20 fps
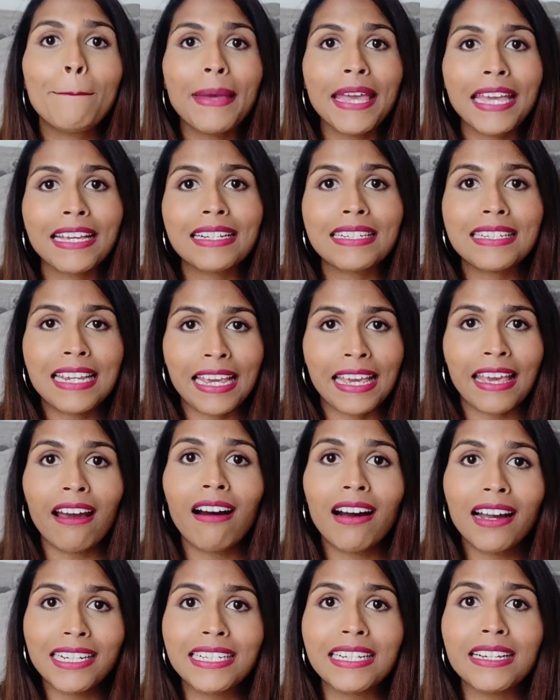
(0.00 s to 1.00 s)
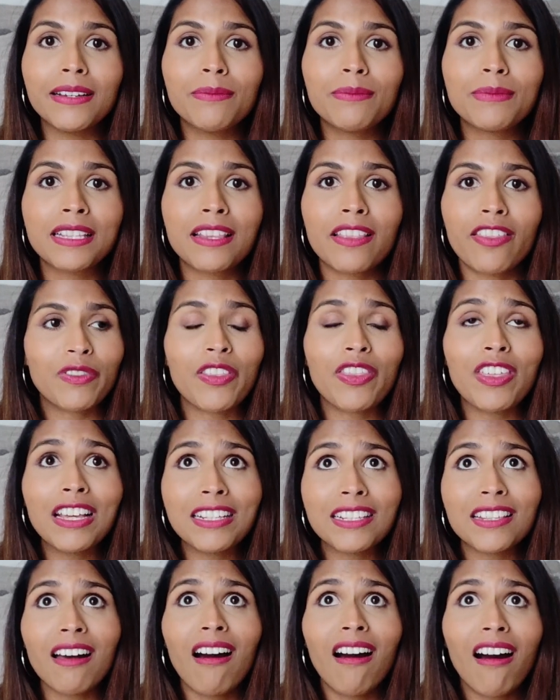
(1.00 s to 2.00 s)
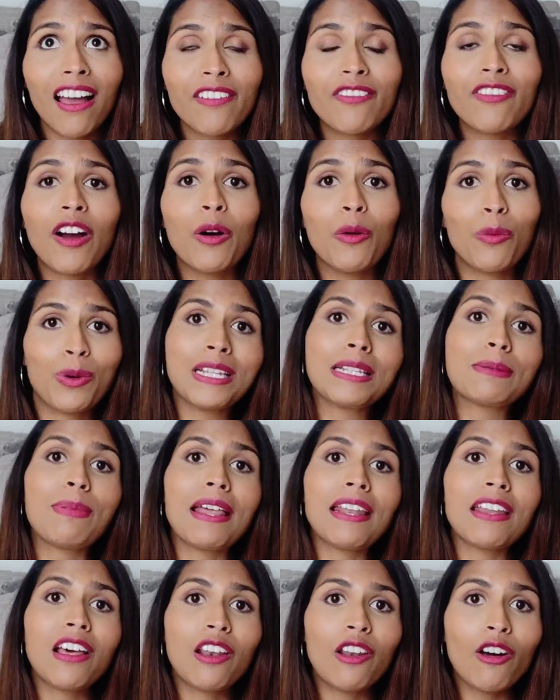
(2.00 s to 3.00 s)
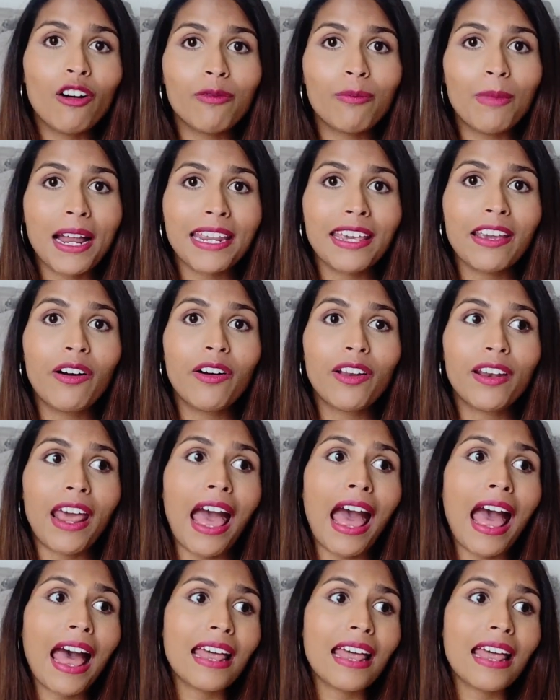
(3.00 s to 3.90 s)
big ticket items, the things that I felt we spent a lot of money on